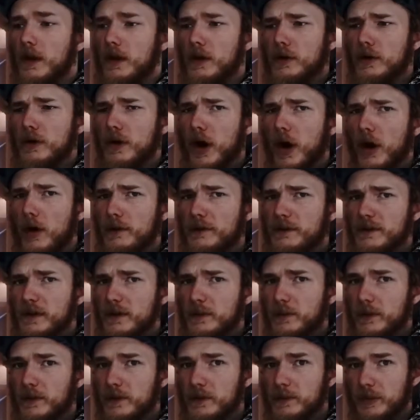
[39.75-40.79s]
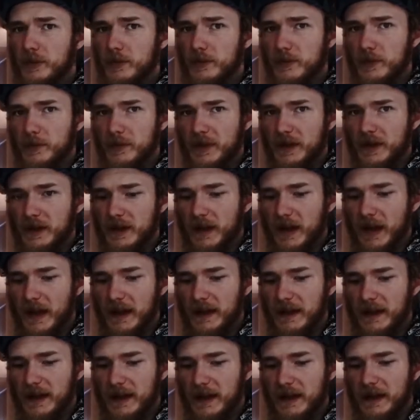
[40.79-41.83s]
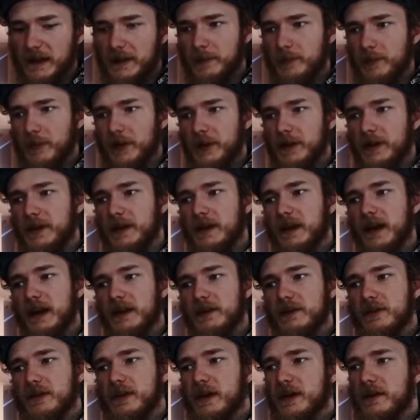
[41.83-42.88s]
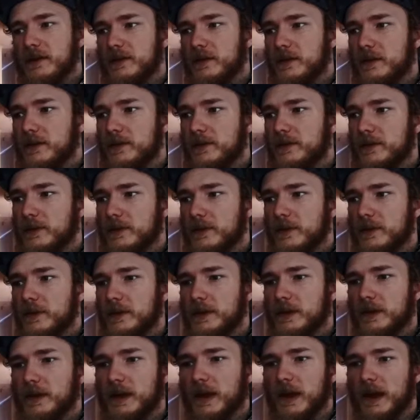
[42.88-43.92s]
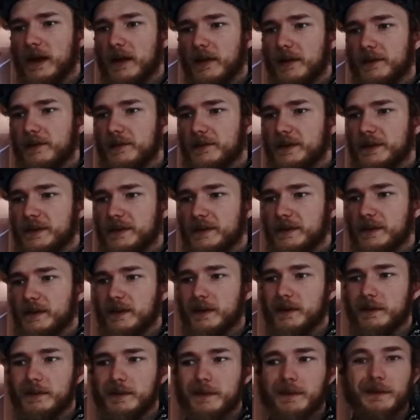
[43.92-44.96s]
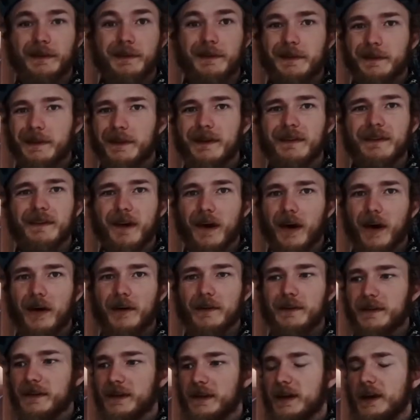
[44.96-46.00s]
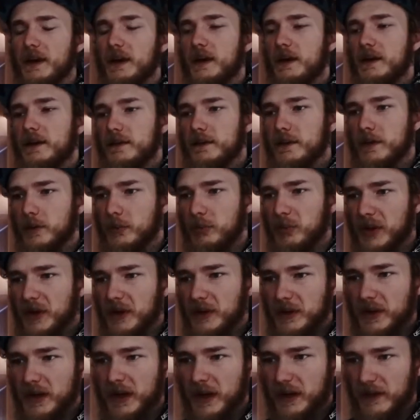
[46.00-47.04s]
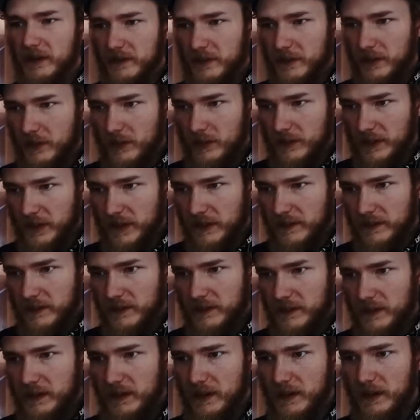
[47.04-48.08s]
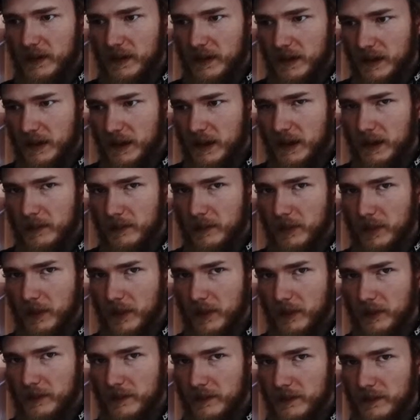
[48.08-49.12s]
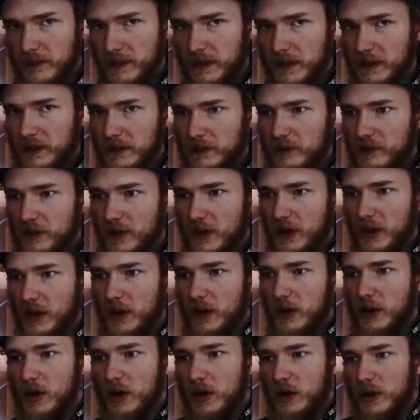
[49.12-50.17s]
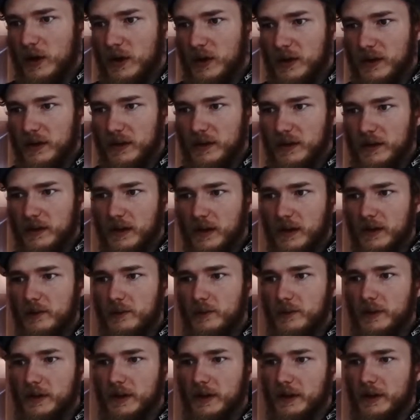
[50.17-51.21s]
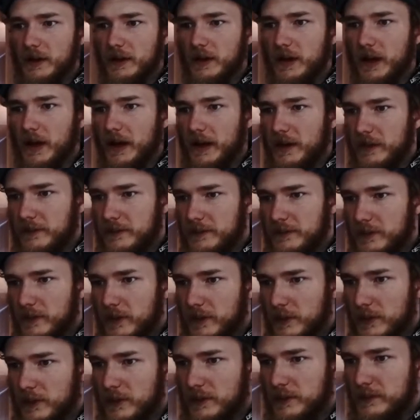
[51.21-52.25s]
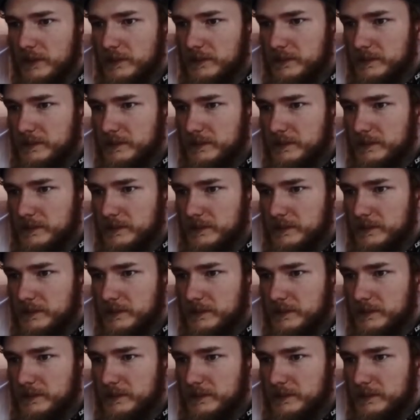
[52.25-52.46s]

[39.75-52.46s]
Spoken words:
Ozzy was supposed to be headline but had to cancel for health reason. I mean, you know, it's Ozzy, so better cancel than seeing him on stage not really alive or